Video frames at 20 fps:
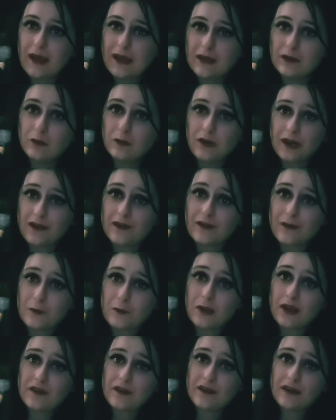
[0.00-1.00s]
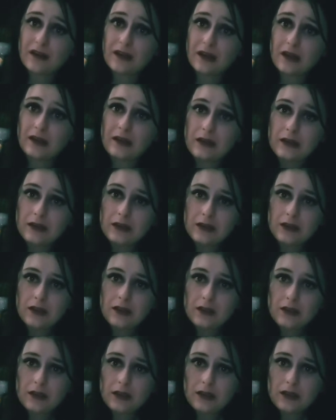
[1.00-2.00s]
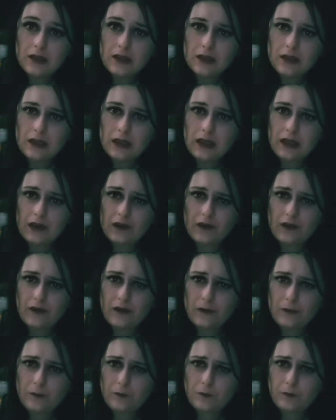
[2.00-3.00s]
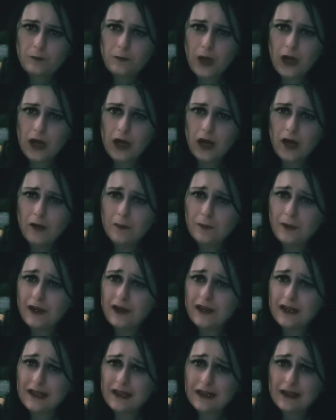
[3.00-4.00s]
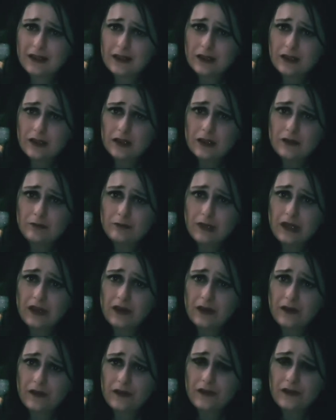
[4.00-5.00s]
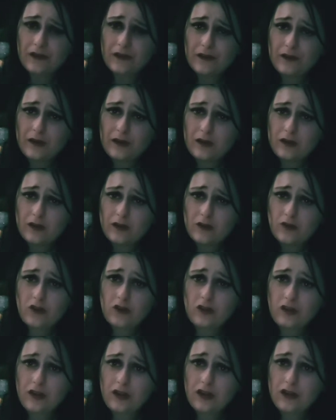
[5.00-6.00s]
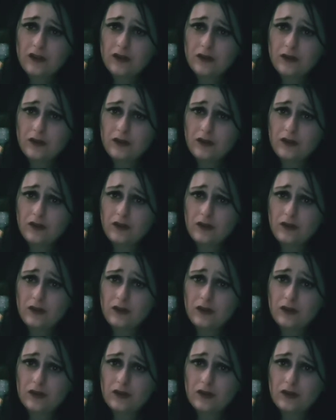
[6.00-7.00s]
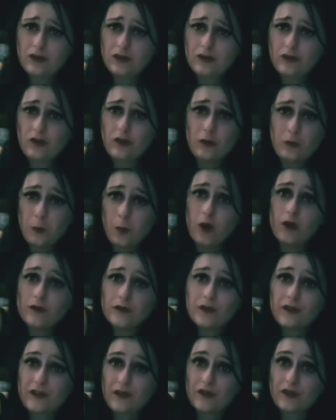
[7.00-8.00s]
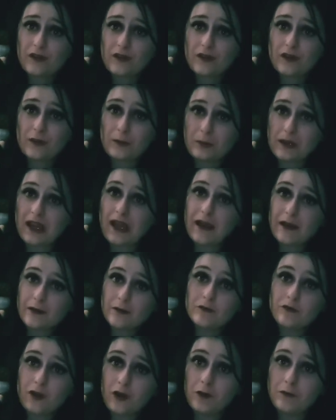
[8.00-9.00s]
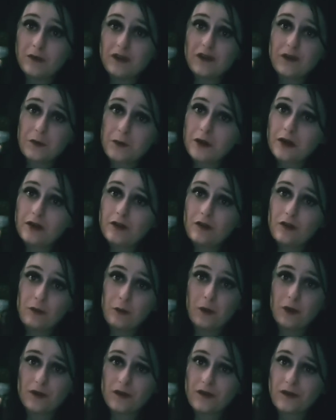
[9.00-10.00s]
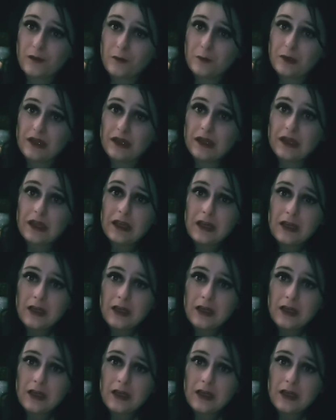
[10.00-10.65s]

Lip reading: anal cancer basically. It's heartbreaking because she wants to be out of her misery. She wants to be